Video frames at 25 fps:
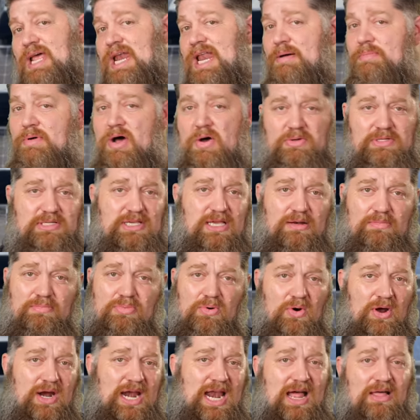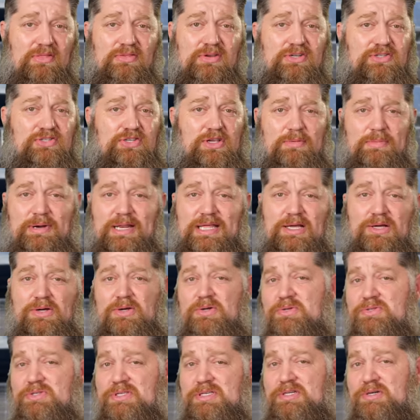And I'm always going to point out there's so many
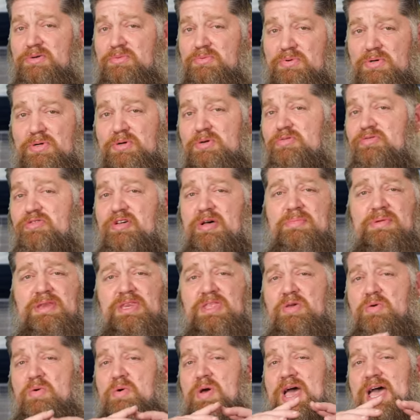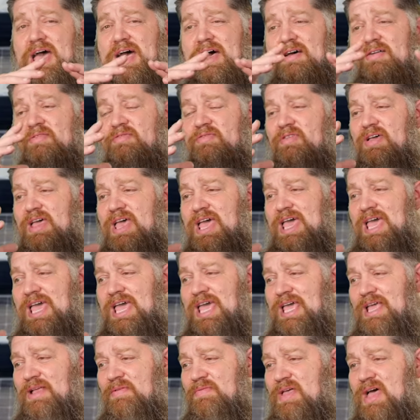holes in your roof. I mean, you have
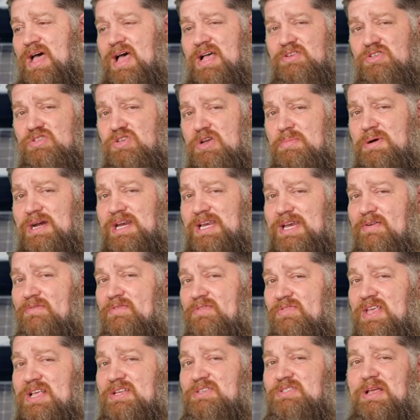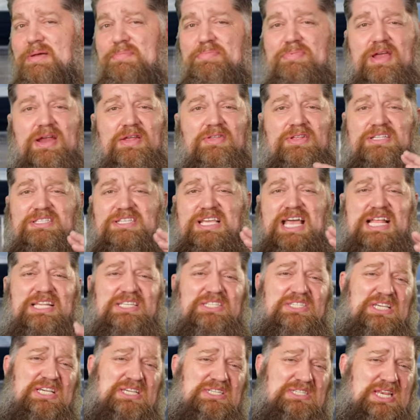a uh, so many different things up there it has got
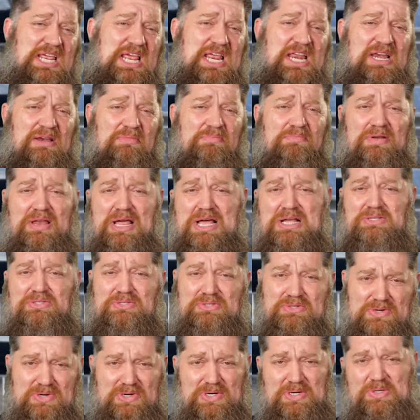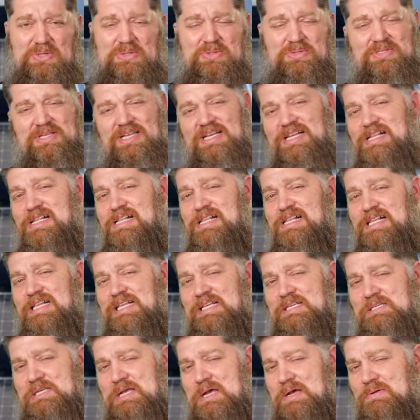16 plus screws.
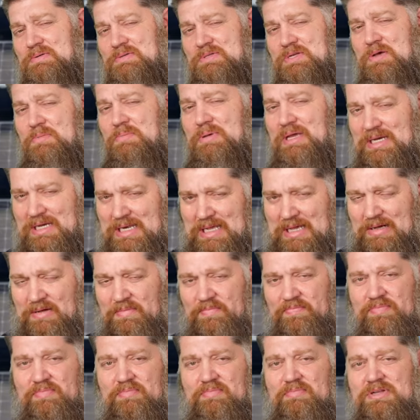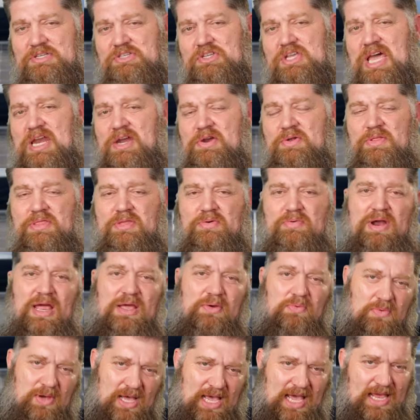So it's no big deal, but you got to do it the
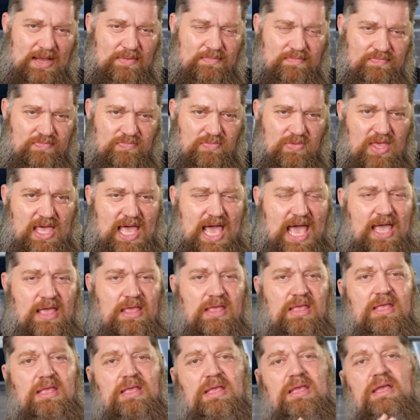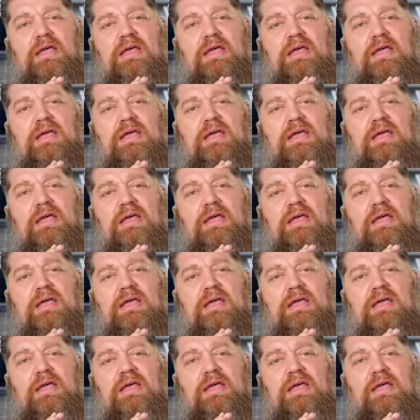right way, okay?